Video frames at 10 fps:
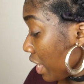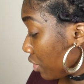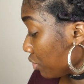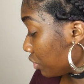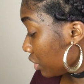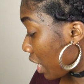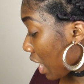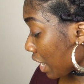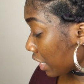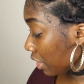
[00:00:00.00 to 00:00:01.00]
I use the
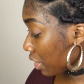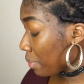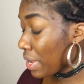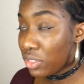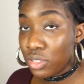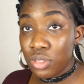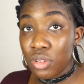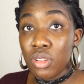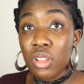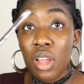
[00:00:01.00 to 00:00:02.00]
eyeliner
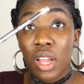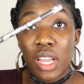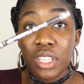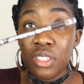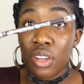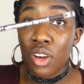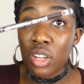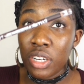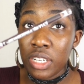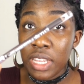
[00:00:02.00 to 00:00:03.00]
pencil. It's the
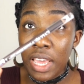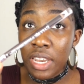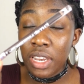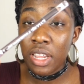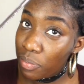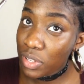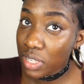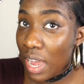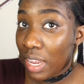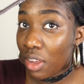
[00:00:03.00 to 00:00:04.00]
color
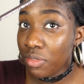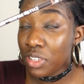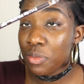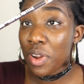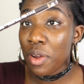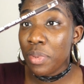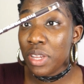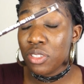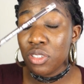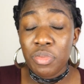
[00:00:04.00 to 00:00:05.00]
10. I love this brow
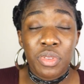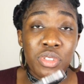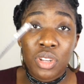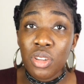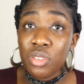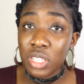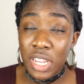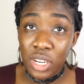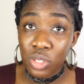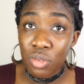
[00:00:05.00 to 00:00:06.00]
pencil because it looks
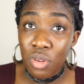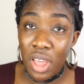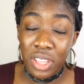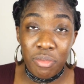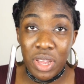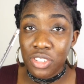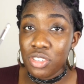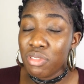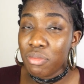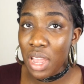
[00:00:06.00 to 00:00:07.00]
natural. It
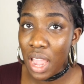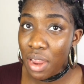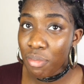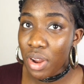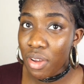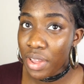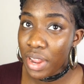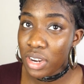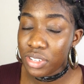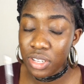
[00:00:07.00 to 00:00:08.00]
matches with my eyebrow
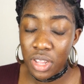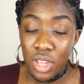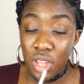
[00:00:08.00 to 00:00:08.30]
hairs.